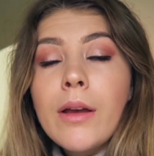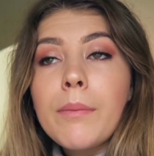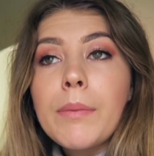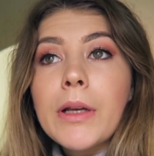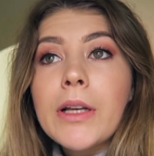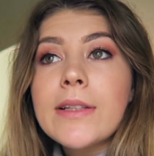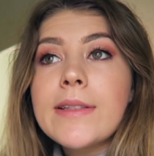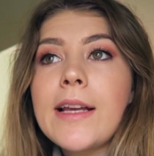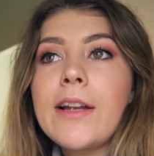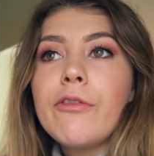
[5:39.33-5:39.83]

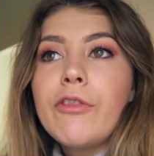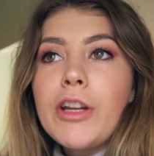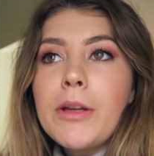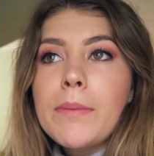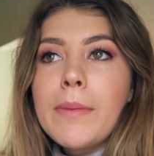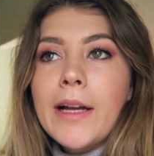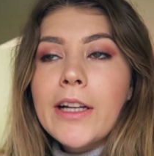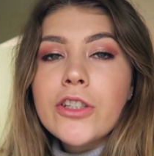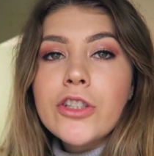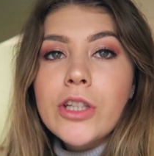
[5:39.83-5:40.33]
Because I
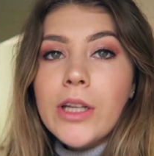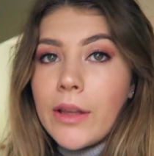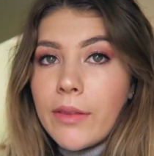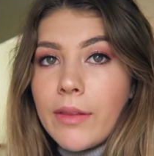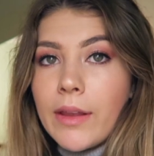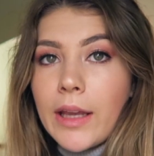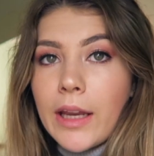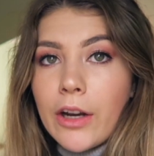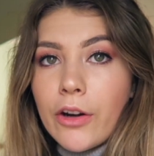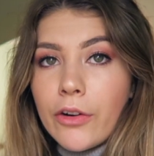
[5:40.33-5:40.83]
rematched in
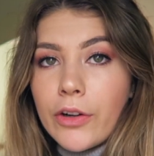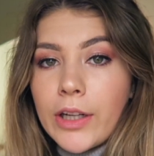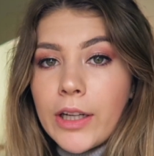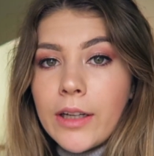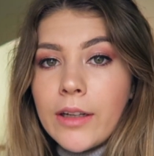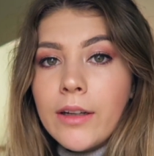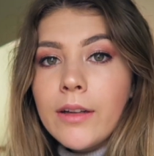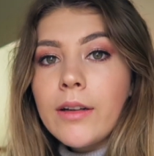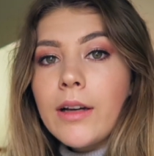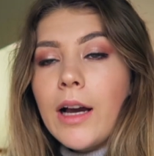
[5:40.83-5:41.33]
the
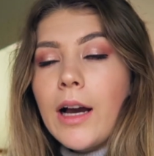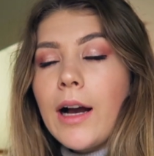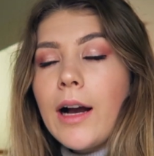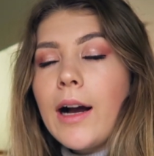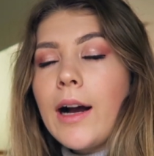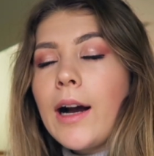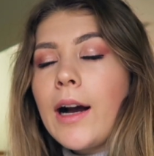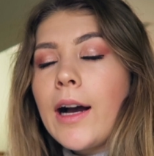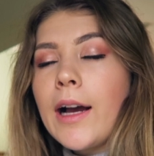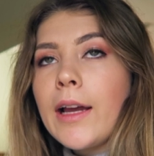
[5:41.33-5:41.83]
area,
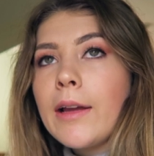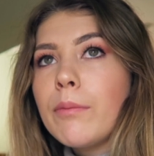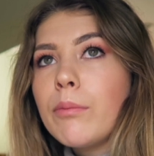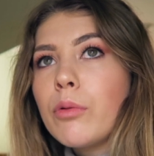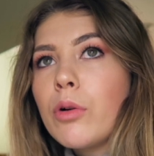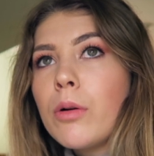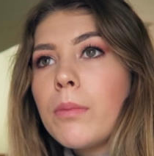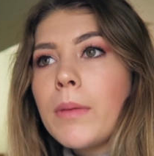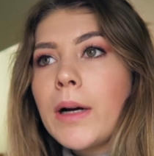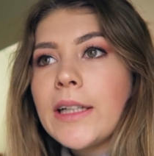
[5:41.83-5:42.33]
I
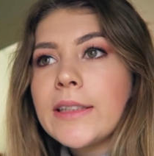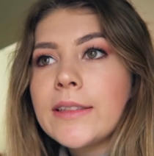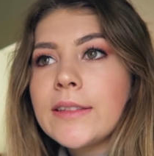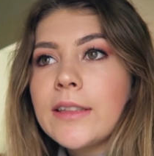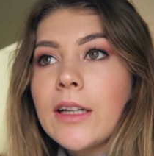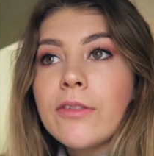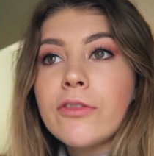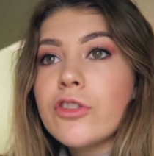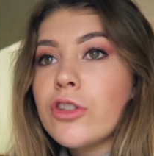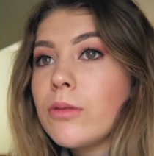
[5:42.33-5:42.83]
brought my
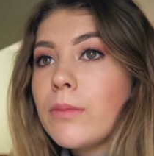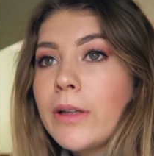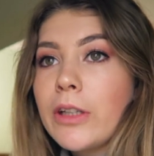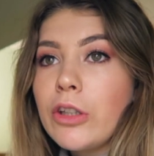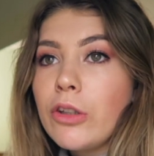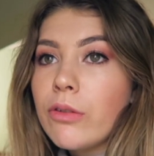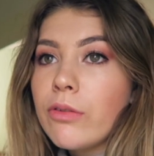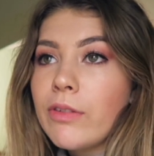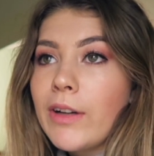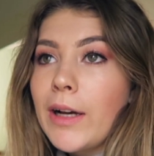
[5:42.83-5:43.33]
stuff to my
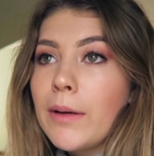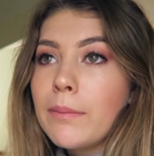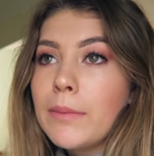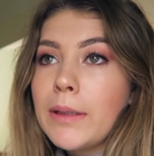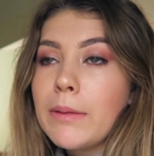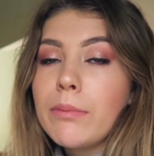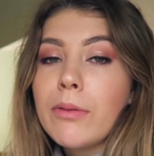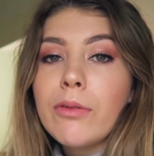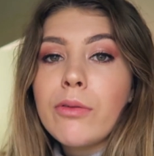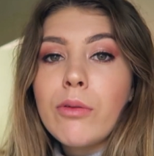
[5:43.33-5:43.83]
new
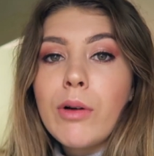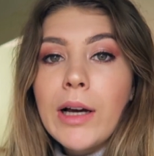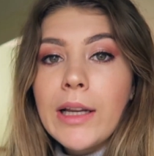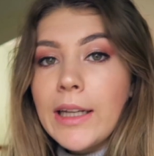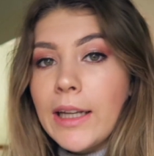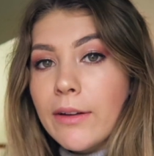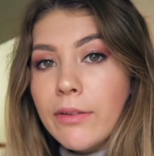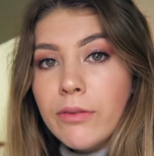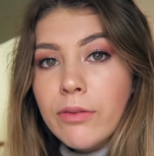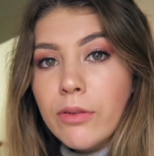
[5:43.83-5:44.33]
family before I
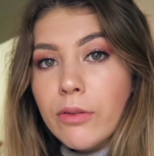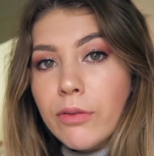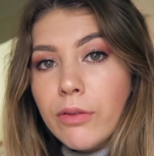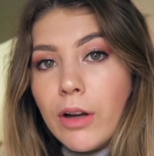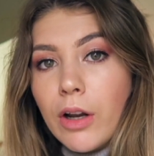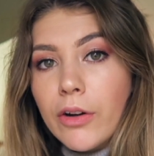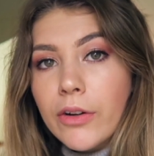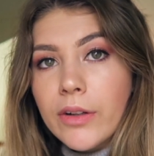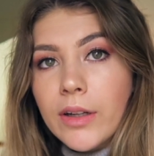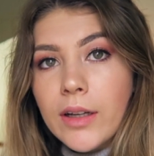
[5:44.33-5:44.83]
left for
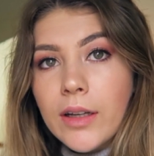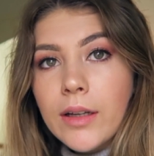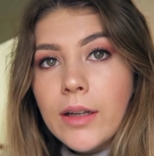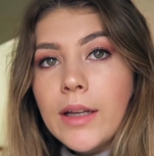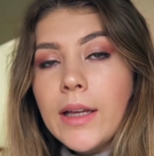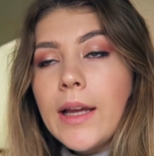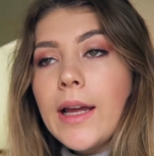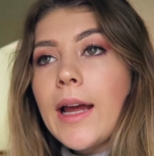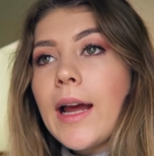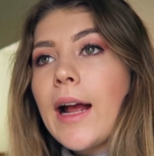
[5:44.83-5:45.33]
Florida,
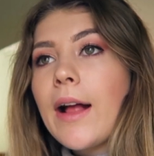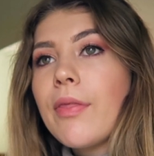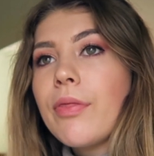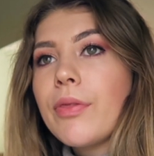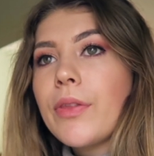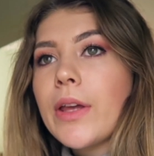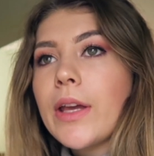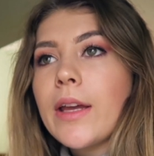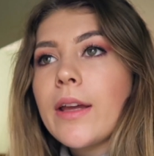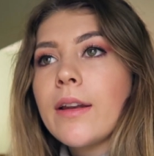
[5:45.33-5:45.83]

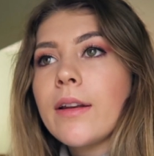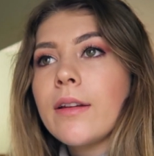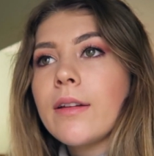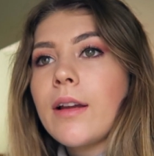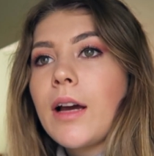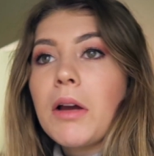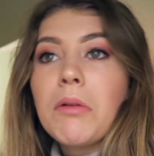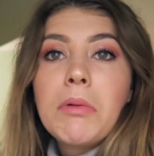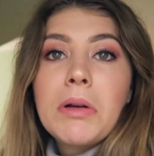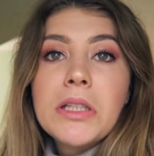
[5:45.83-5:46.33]
and then
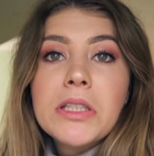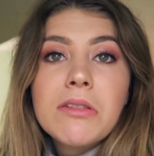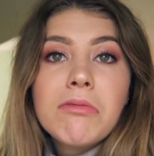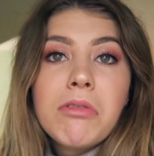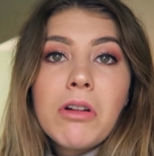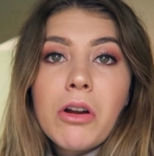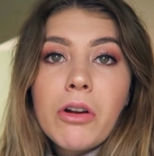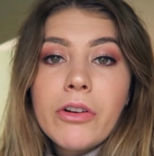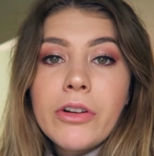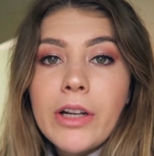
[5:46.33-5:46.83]
I went to
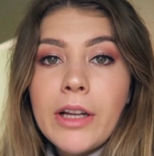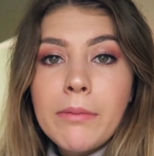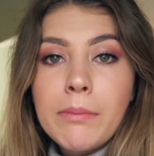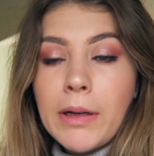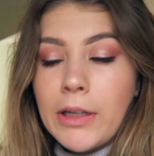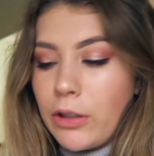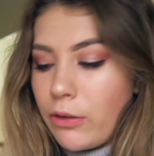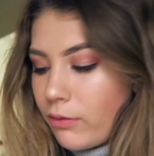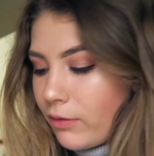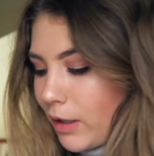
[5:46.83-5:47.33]
Florida and
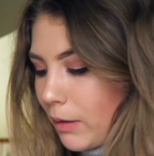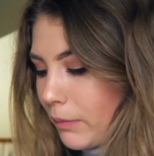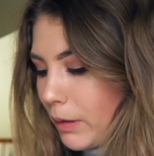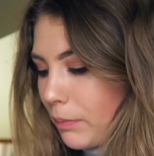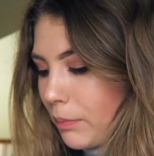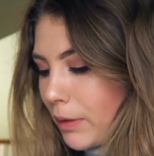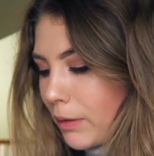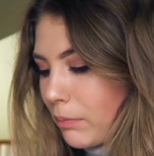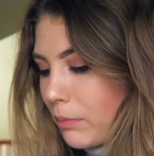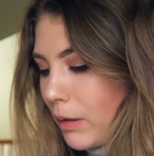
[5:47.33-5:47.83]
my new
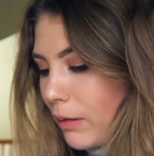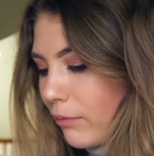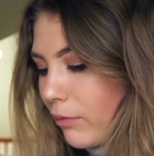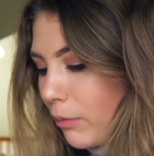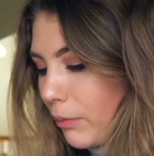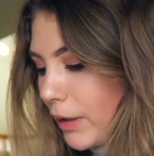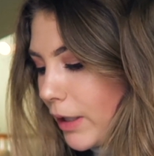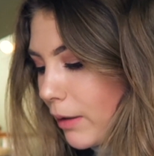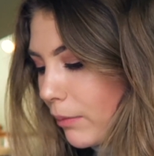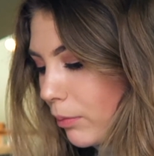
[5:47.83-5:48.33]
family picked me up
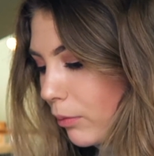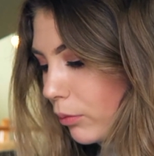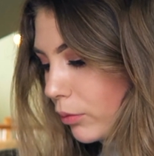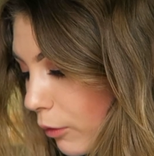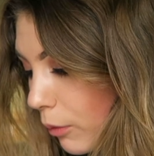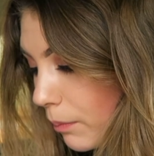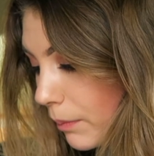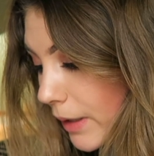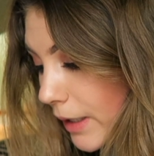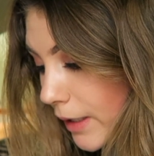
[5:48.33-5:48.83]
from the airport.
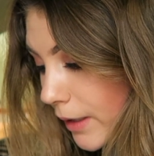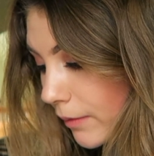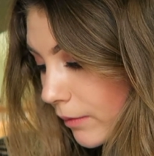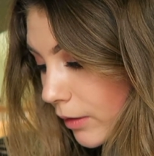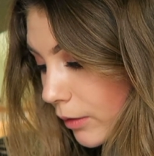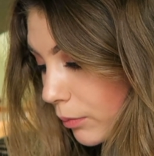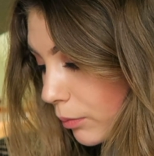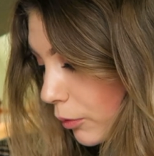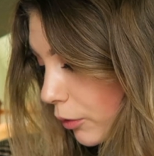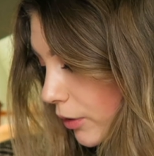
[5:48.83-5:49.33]
For me,
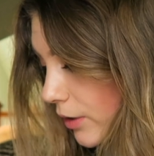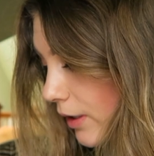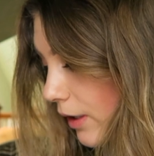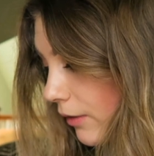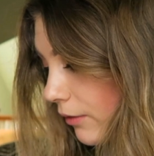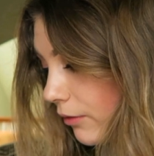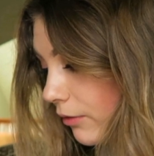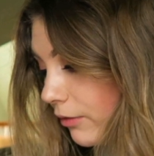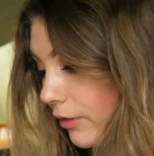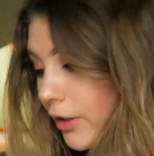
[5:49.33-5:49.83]
it worked
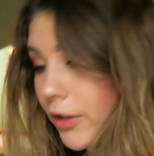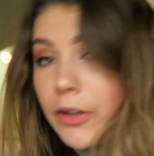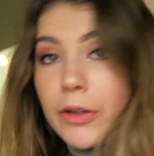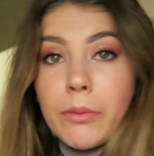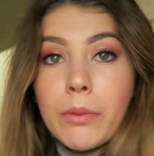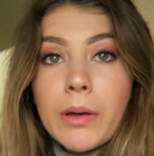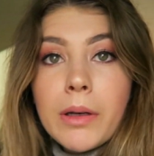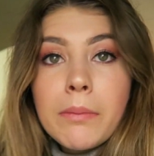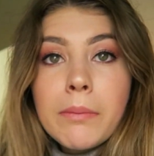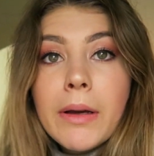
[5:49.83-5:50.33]
out very
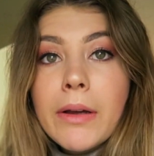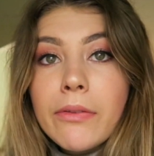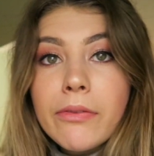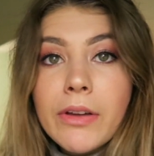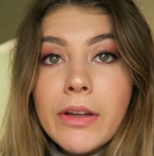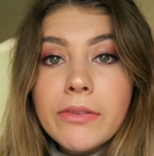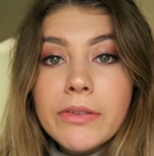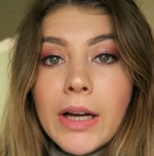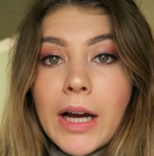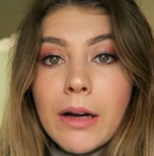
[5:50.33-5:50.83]
well in my
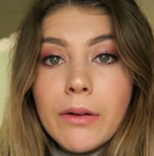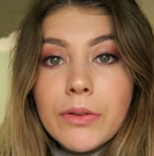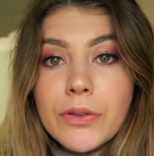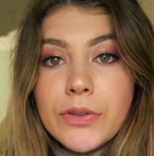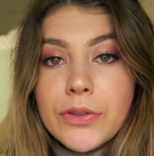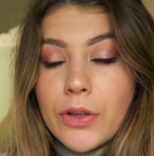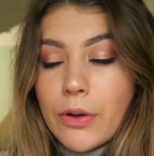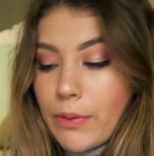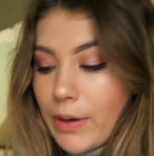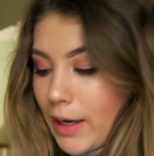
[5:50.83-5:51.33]
favor. I
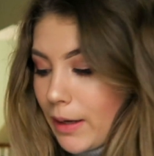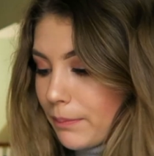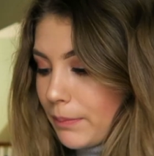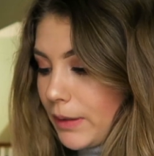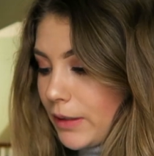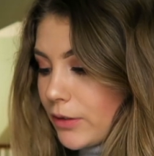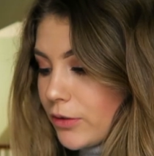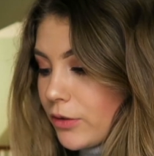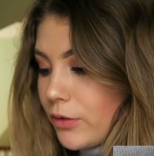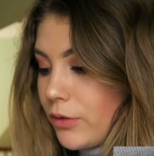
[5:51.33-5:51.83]
was so
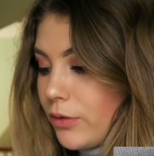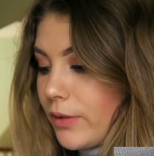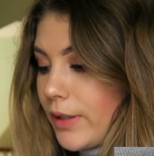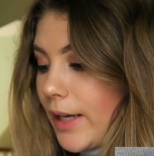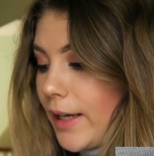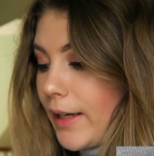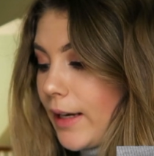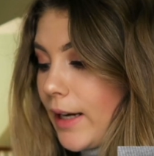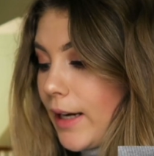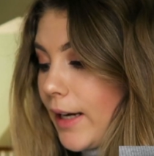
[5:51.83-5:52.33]
happy to do
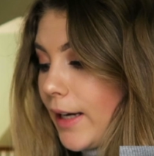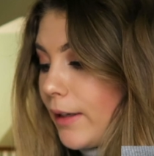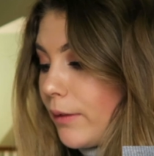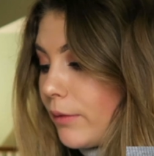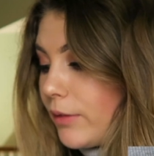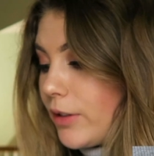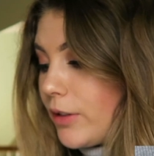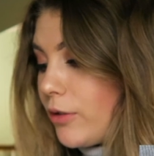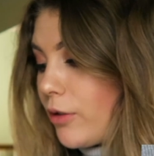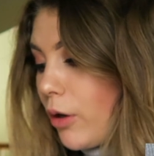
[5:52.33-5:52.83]
that. I
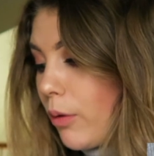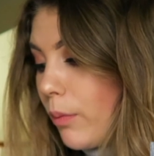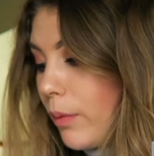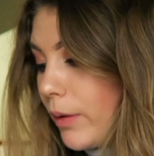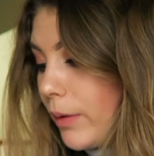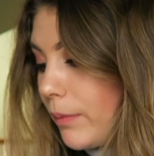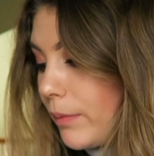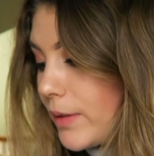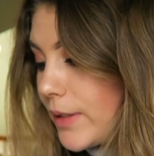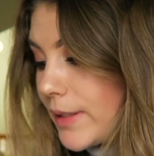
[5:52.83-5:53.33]
did not
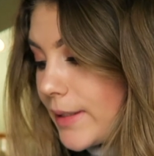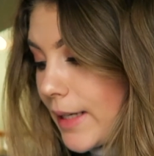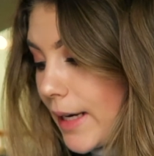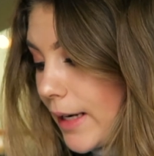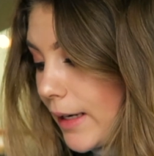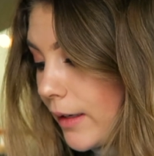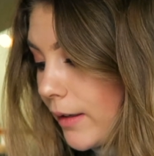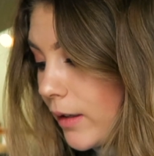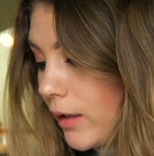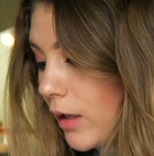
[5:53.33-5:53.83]
want to
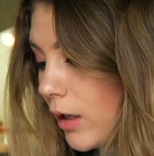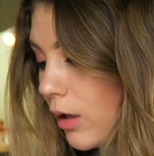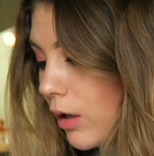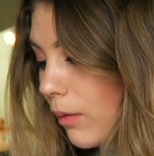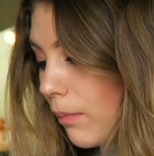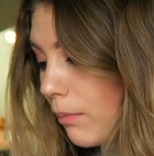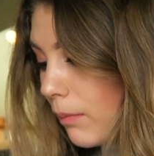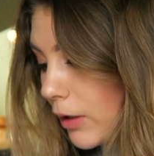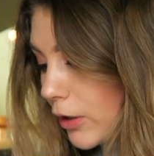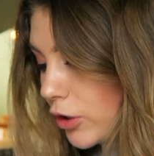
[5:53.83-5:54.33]
stay
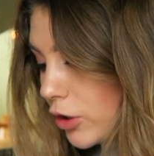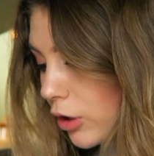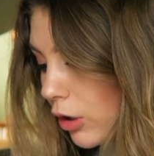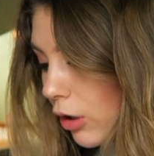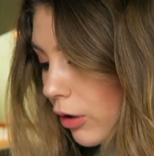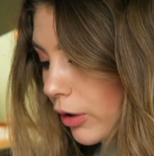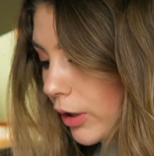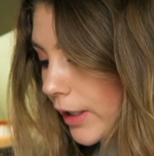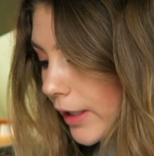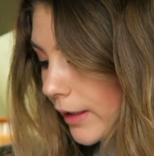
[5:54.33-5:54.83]
much
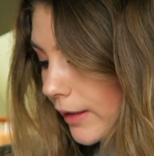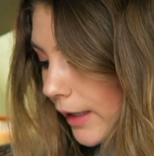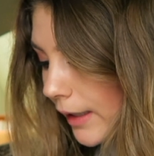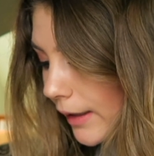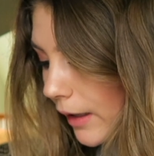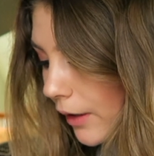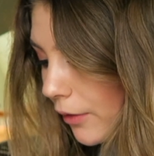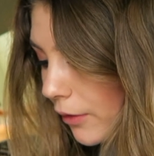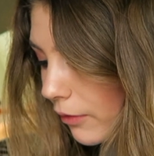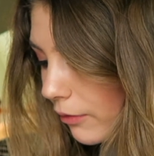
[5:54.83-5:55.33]
longer in
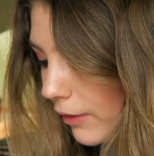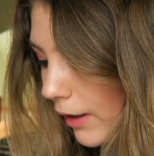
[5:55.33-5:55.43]
that other